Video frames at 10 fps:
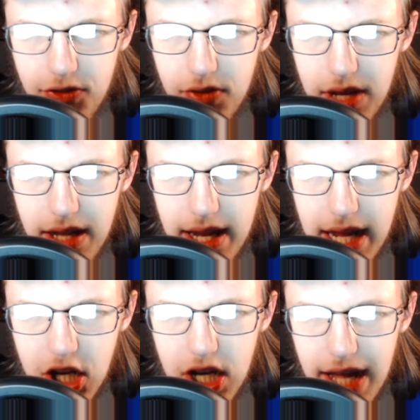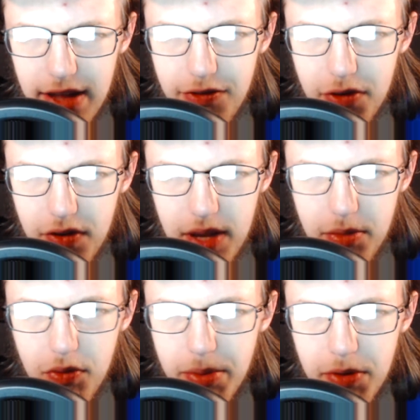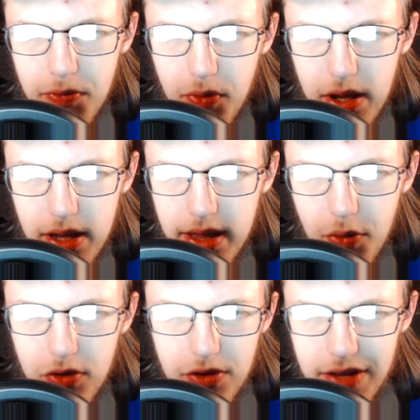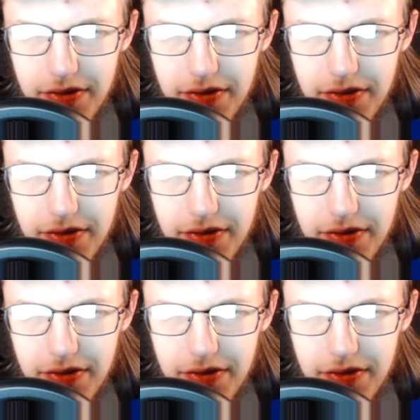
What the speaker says: In ancient Athens, for example, women, they weren't even